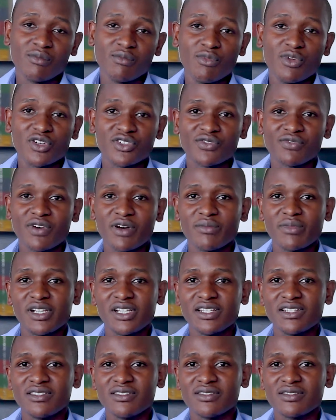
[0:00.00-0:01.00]
Most
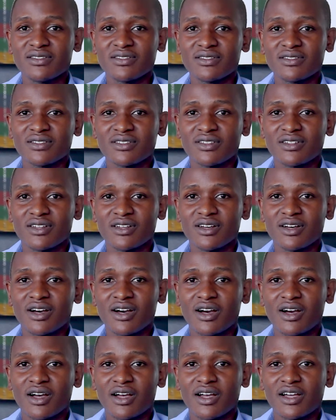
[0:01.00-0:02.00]
families,
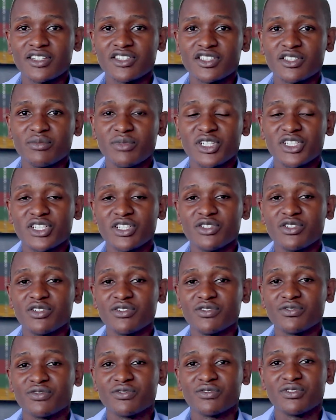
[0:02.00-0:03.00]
estimated
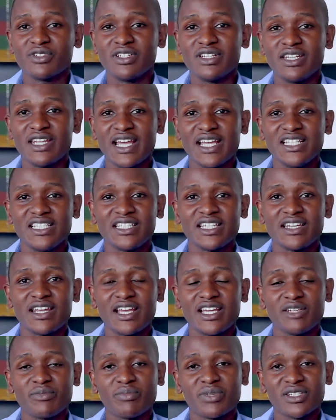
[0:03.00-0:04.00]
of
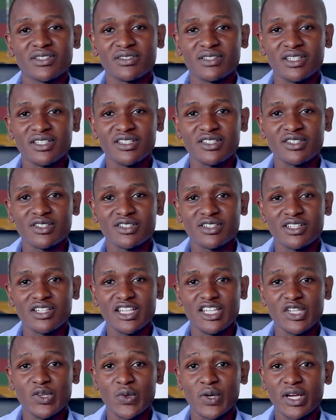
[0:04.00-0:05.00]
99%
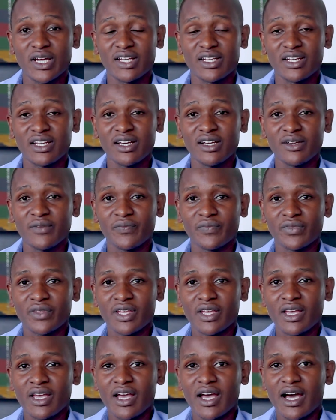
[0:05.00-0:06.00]
in Uganda
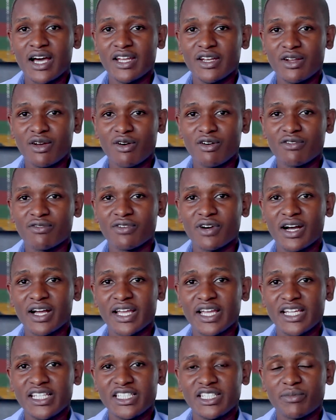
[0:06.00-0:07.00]
and over
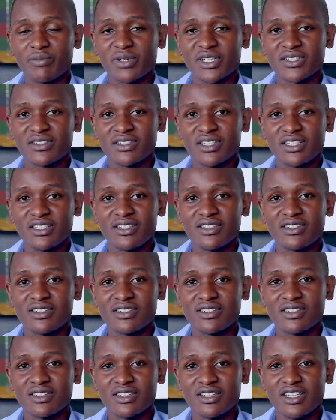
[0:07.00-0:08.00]
80%
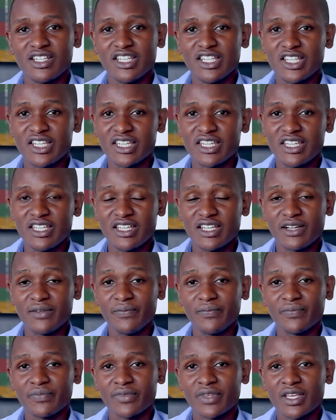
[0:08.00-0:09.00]
in Kenya,
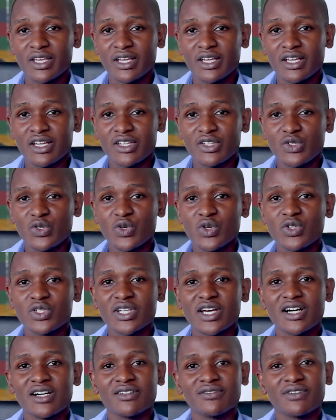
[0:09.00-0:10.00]
do not
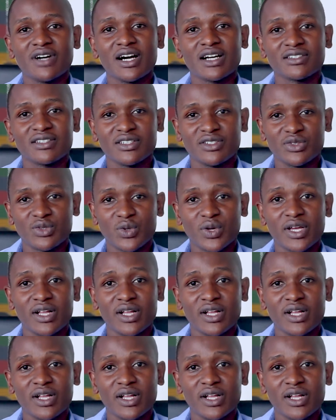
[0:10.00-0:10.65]
have access to